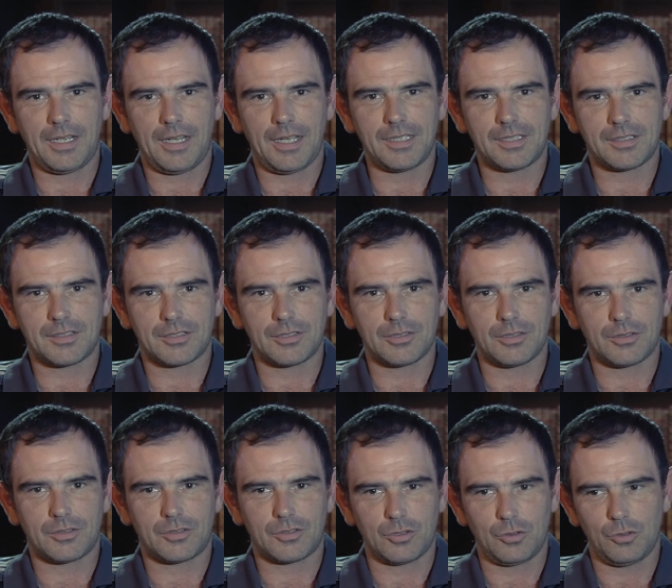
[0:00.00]
nice to,
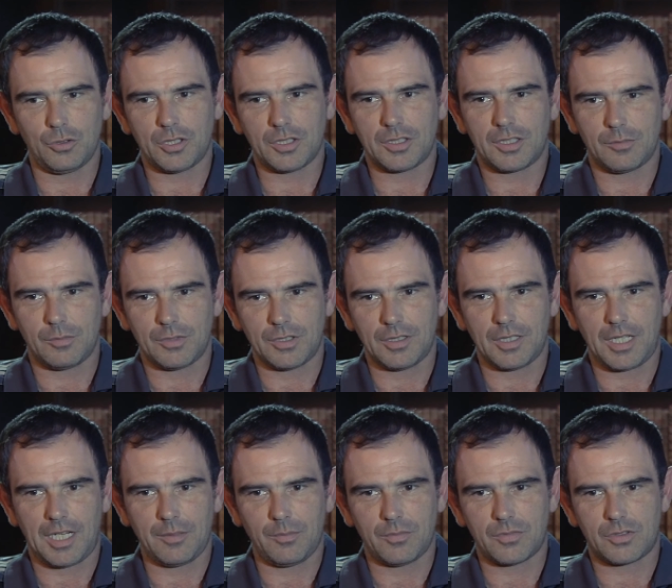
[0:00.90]
to look at them and,
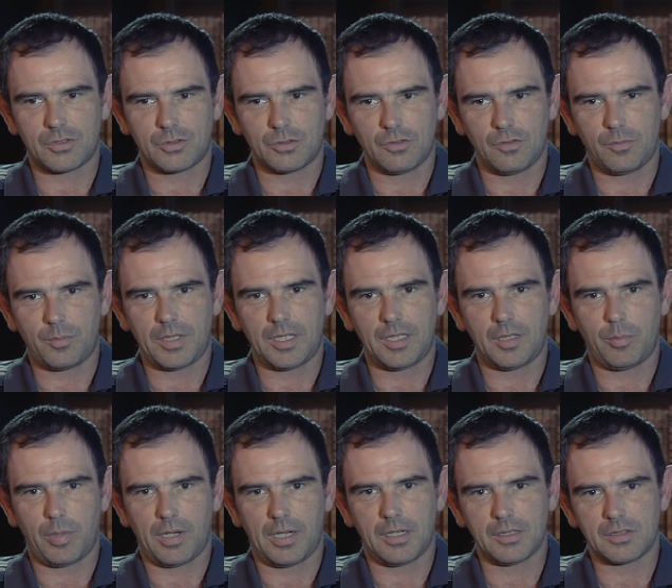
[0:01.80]
and to have been
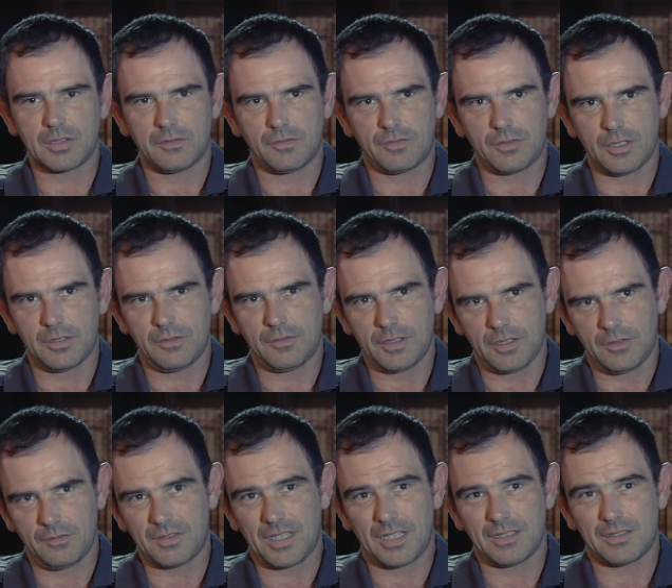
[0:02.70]
part of, of,
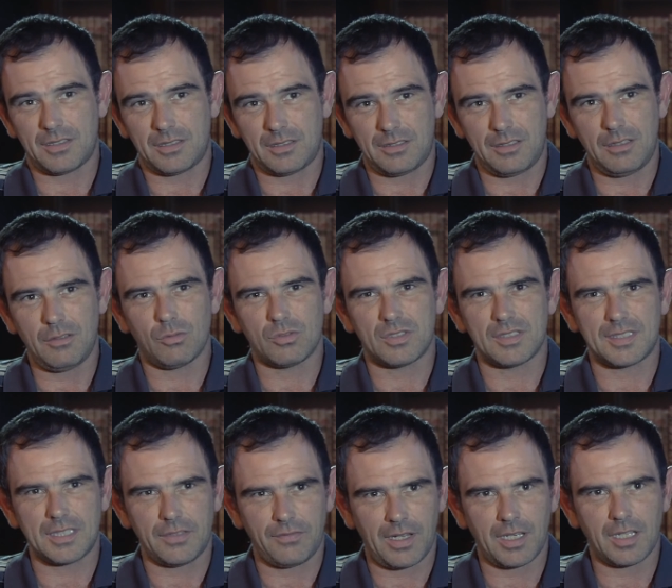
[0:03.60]
of that, you know, the
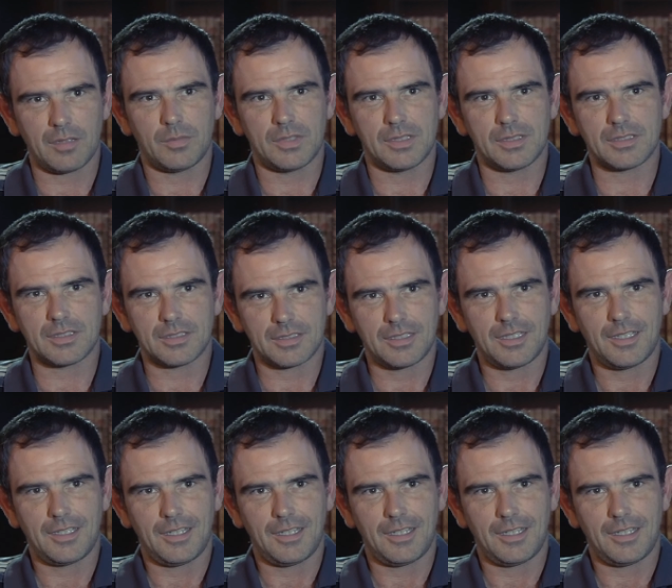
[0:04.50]
development.